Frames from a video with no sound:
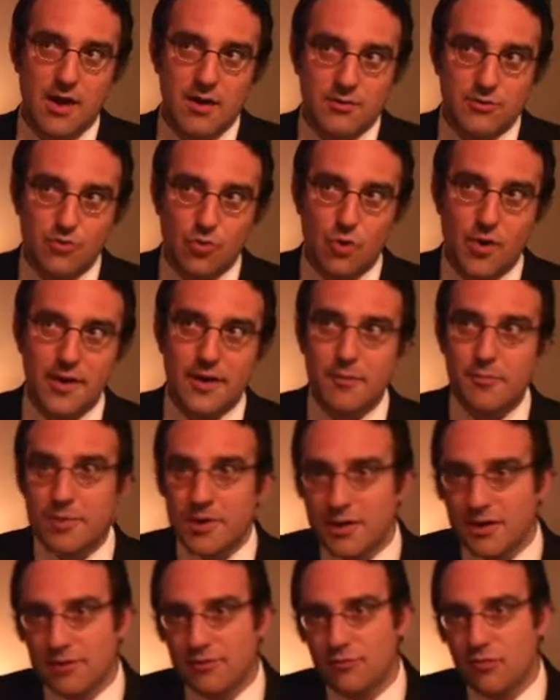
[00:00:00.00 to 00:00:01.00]
So it
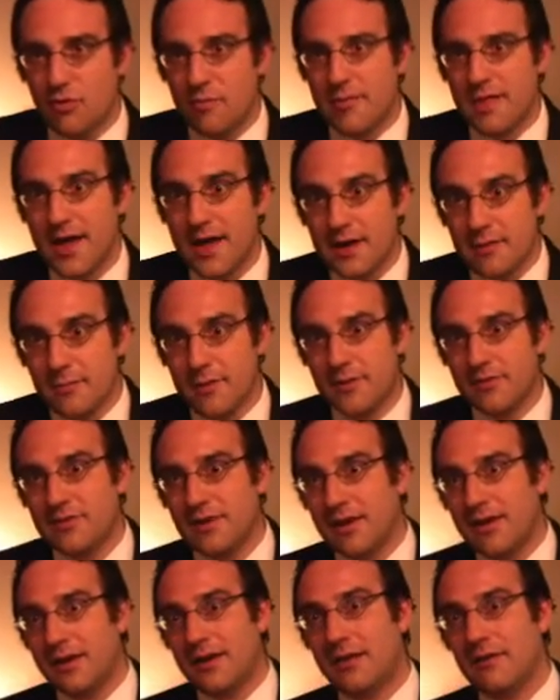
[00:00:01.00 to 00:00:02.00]
appeared from the animal
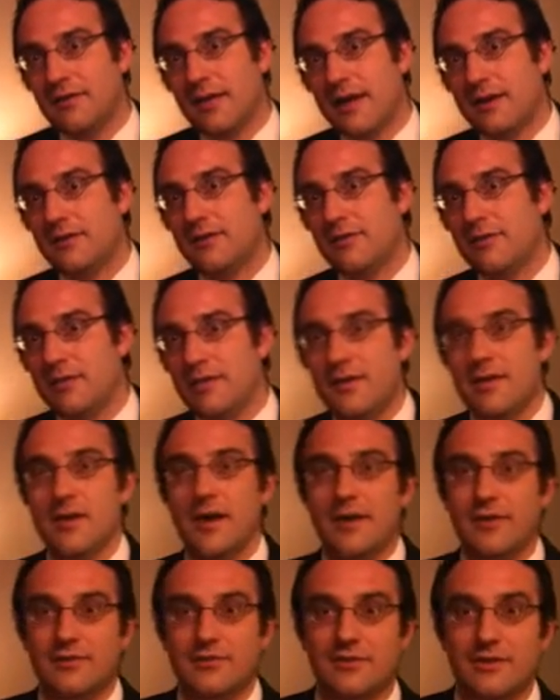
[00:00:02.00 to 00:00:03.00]
data that the
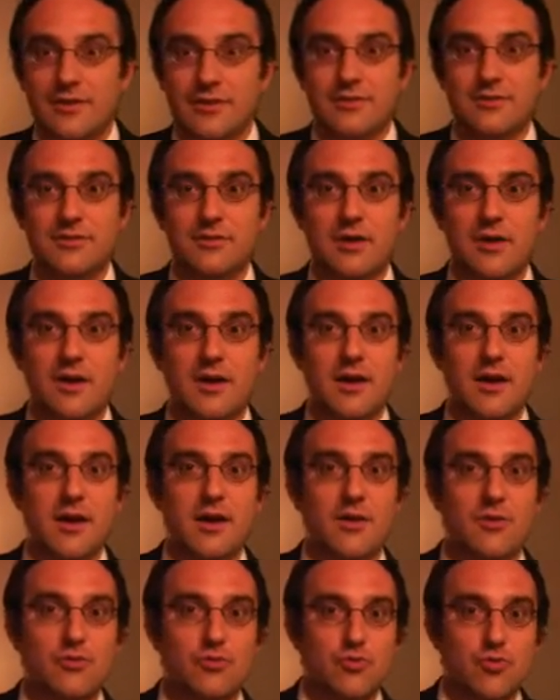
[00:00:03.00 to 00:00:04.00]
ERCs
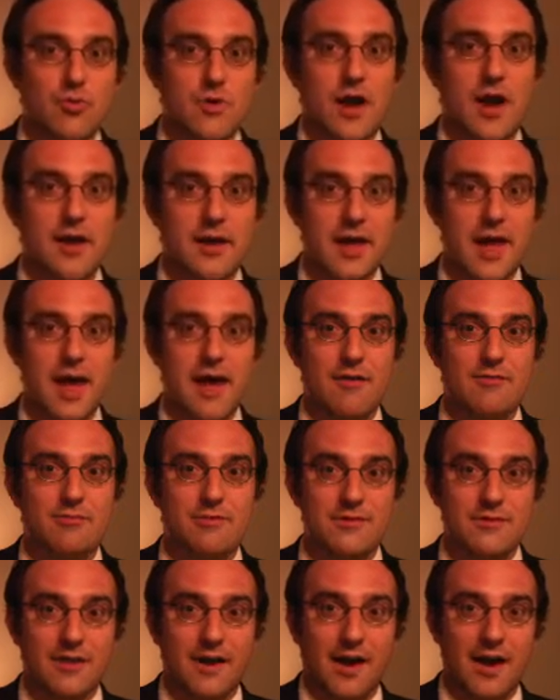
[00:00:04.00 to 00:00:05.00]
do not have
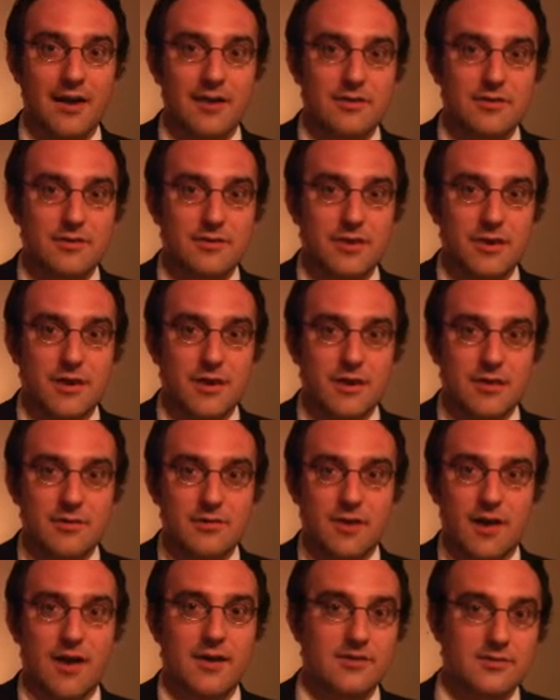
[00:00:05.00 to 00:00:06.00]
direct
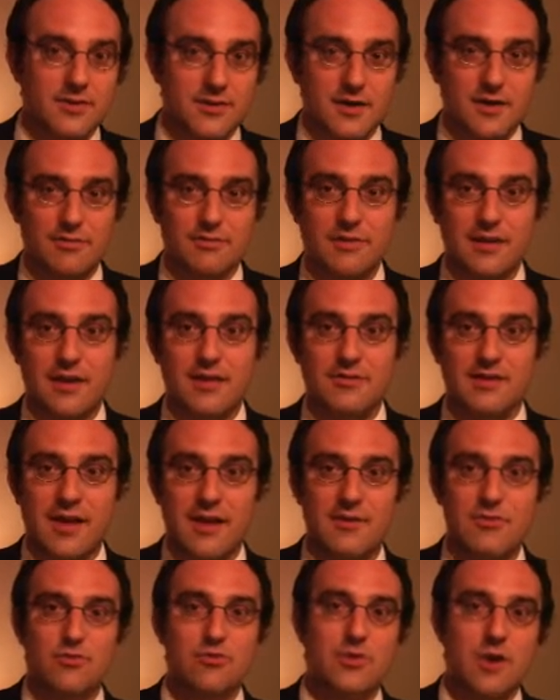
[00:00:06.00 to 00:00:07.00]
toxic effects
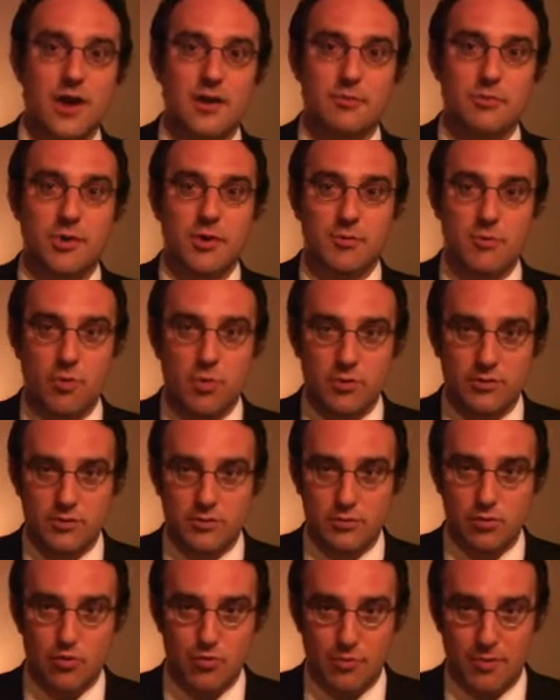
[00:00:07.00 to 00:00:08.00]
and do not promote
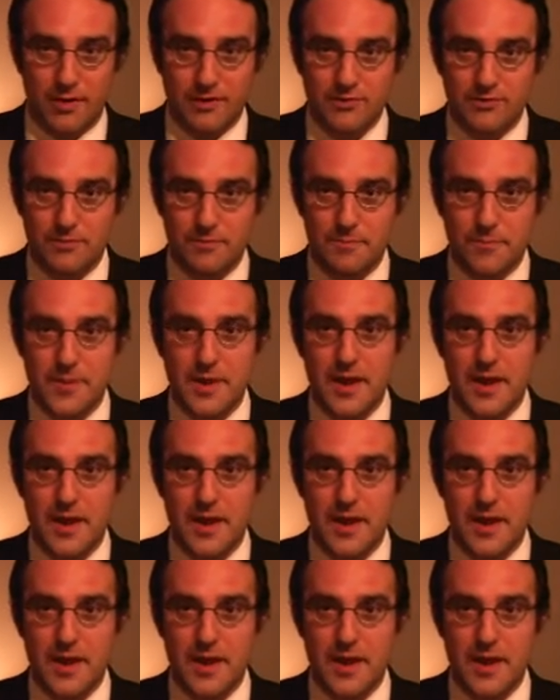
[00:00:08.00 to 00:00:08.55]
tumors.